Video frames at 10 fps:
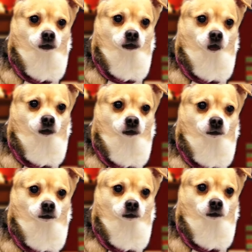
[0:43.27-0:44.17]

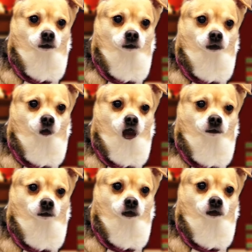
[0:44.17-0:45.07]
So, you're
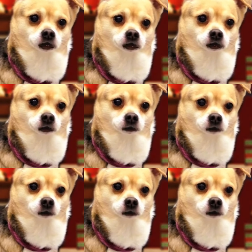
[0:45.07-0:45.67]
welcome with us